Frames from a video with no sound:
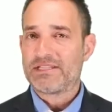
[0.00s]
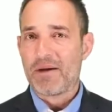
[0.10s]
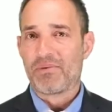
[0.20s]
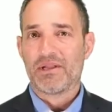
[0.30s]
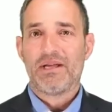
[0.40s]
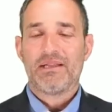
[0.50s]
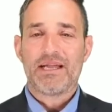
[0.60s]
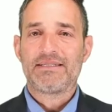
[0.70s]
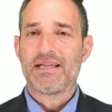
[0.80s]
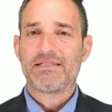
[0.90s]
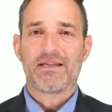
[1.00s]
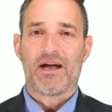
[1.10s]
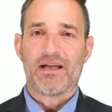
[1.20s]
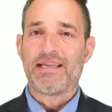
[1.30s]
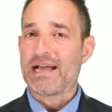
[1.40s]
For example, let's say
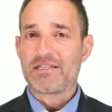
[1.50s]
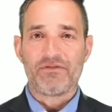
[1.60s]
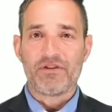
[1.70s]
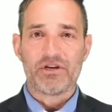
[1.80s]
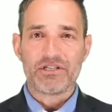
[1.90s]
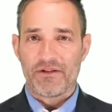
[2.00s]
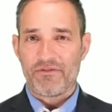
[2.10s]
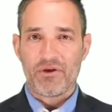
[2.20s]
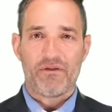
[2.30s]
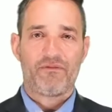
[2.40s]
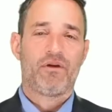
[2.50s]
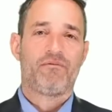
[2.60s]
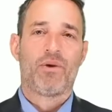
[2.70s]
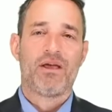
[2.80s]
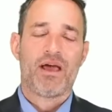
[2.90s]
a guest of yours, if
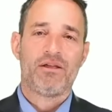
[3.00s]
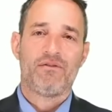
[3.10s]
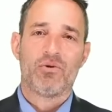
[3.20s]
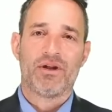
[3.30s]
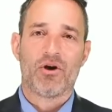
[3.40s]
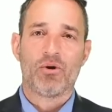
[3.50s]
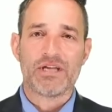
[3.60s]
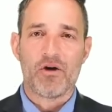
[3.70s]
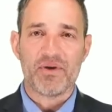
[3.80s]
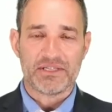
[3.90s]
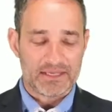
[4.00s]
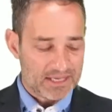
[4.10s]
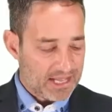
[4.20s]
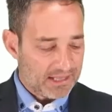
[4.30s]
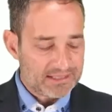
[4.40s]
any of you are in the hotel
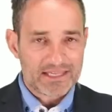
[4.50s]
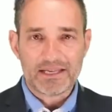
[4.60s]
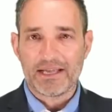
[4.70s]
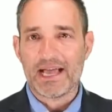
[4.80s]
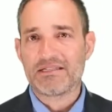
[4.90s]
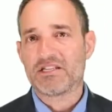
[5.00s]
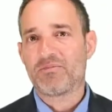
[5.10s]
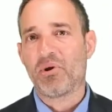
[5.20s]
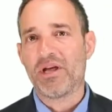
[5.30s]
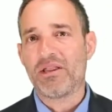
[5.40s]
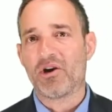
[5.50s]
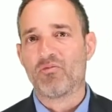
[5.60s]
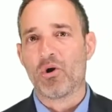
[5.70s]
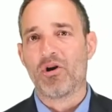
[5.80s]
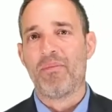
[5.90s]
business, let's say a guest is pulling
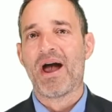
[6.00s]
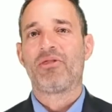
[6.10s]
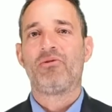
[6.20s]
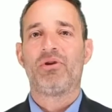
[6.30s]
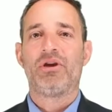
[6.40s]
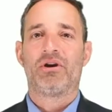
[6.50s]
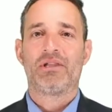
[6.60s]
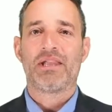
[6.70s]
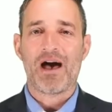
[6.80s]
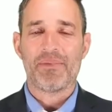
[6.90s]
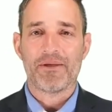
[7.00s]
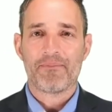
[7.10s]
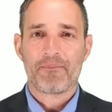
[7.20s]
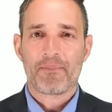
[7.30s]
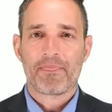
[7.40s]
their roller bag through your
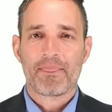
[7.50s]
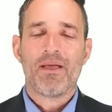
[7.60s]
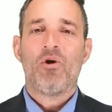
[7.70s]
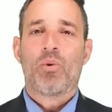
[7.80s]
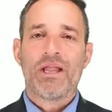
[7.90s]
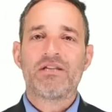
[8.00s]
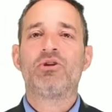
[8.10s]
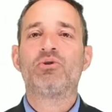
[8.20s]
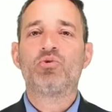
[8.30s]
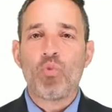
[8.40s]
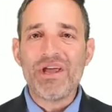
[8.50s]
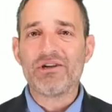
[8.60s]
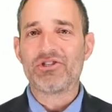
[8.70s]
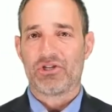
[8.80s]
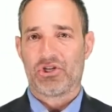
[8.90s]
lobby. Well, as those
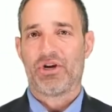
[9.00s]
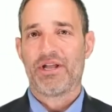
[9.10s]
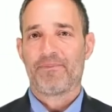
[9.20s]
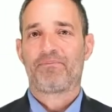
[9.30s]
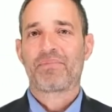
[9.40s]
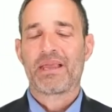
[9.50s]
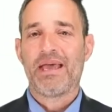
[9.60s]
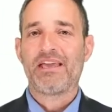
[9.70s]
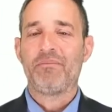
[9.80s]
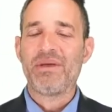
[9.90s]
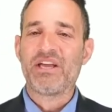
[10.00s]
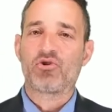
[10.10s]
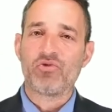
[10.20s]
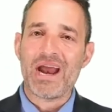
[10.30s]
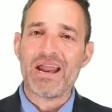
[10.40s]
wheels are turning, it can
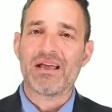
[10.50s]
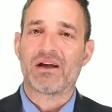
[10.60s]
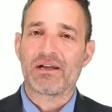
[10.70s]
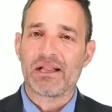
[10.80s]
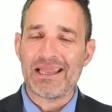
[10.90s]
be creating a